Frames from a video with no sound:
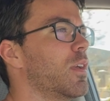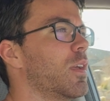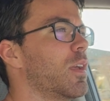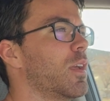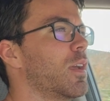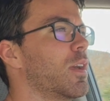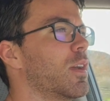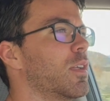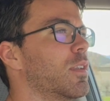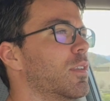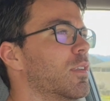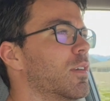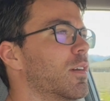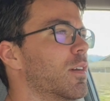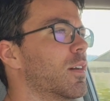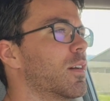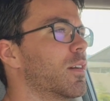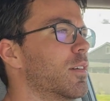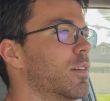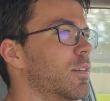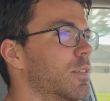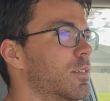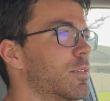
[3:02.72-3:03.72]
And
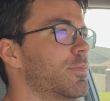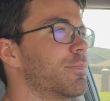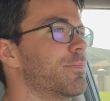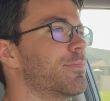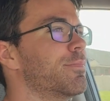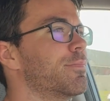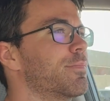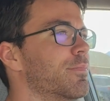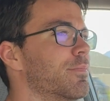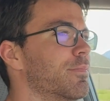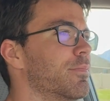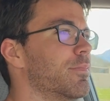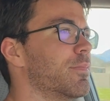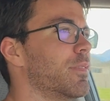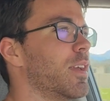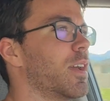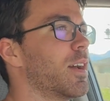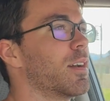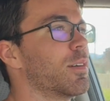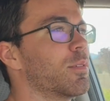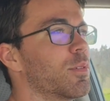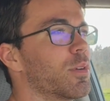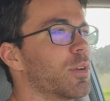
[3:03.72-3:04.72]
uh,
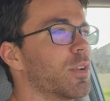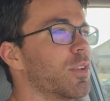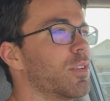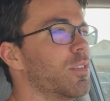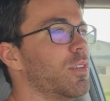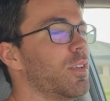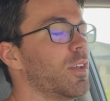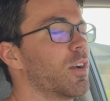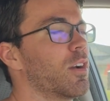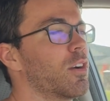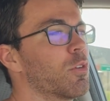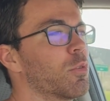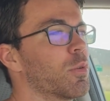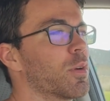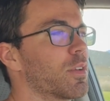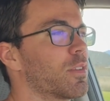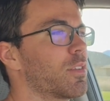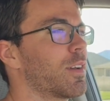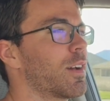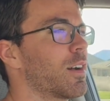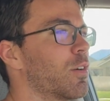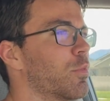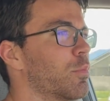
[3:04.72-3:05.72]
yeah, we're gonna see how it
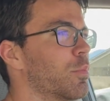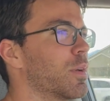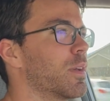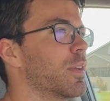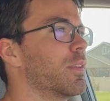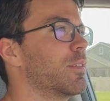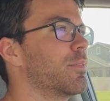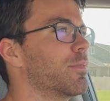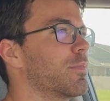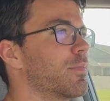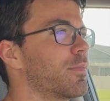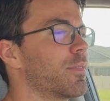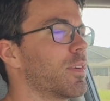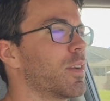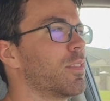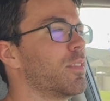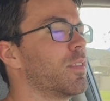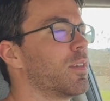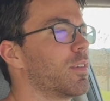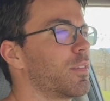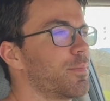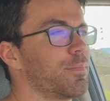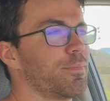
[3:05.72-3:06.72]
works out. But I
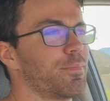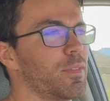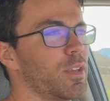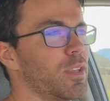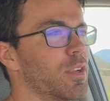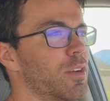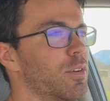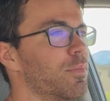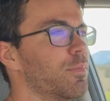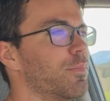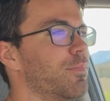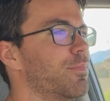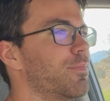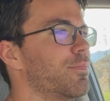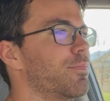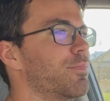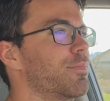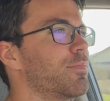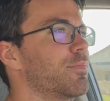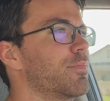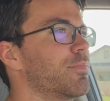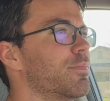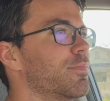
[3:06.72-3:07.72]
think you
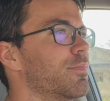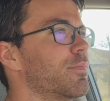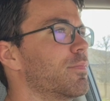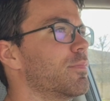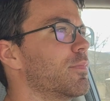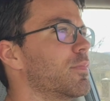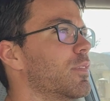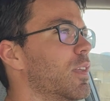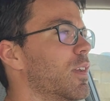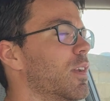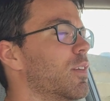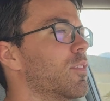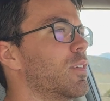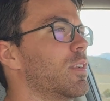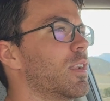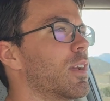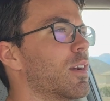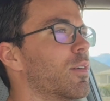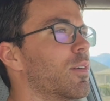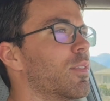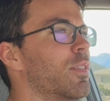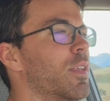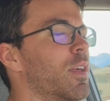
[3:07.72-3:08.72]
know, every
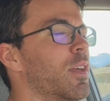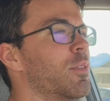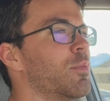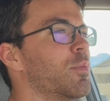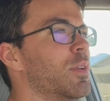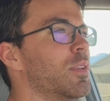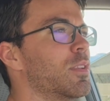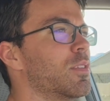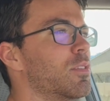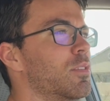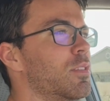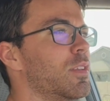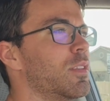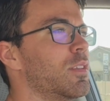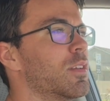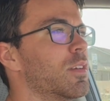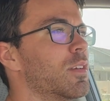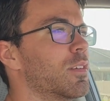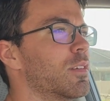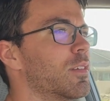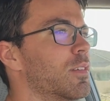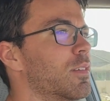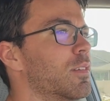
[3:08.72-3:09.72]
now and then we just need
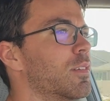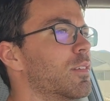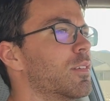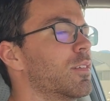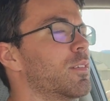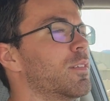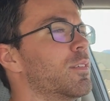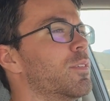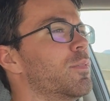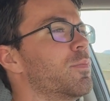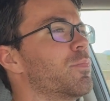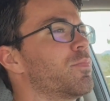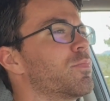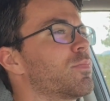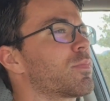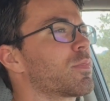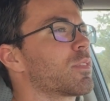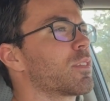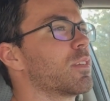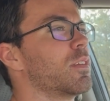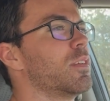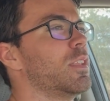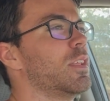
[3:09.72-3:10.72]
to
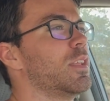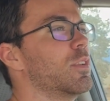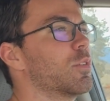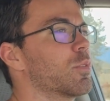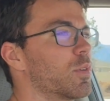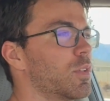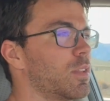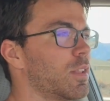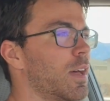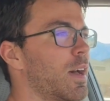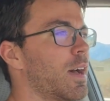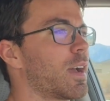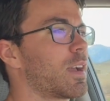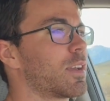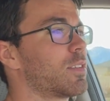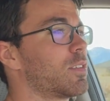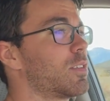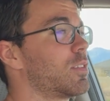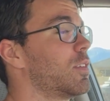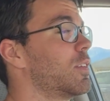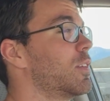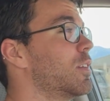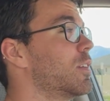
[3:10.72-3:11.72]
need to
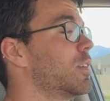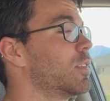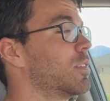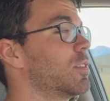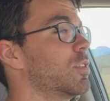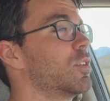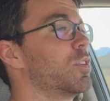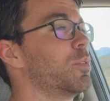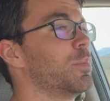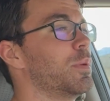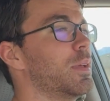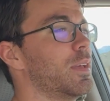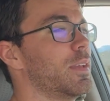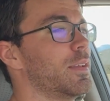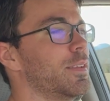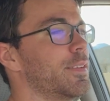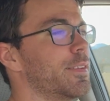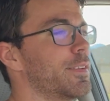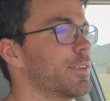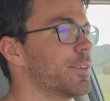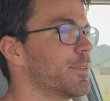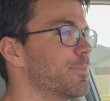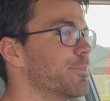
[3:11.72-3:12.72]
relax a little bit. You
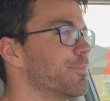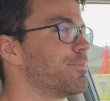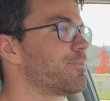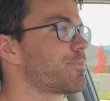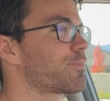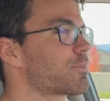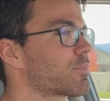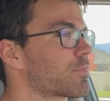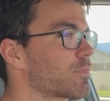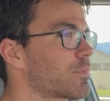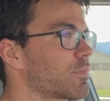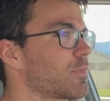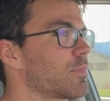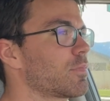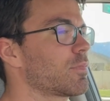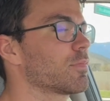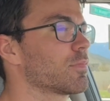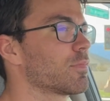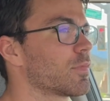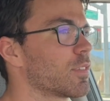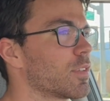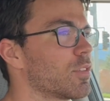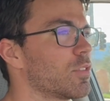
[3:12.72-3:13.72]
know,
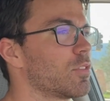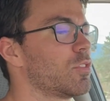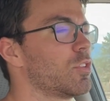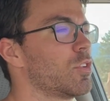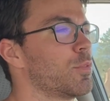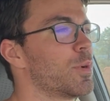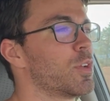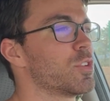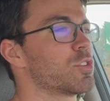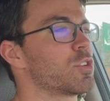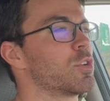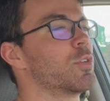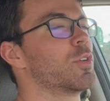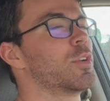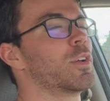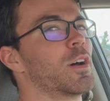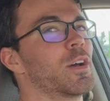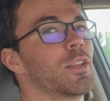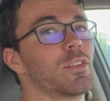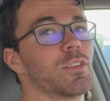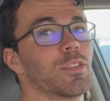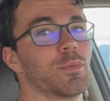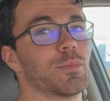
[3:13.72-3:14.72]
there's too much going
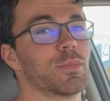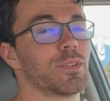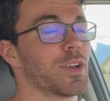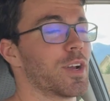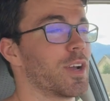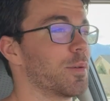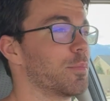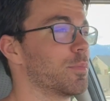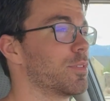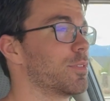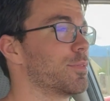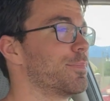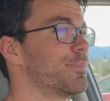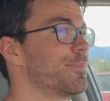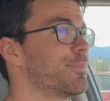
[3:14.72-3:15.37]
on sometimes.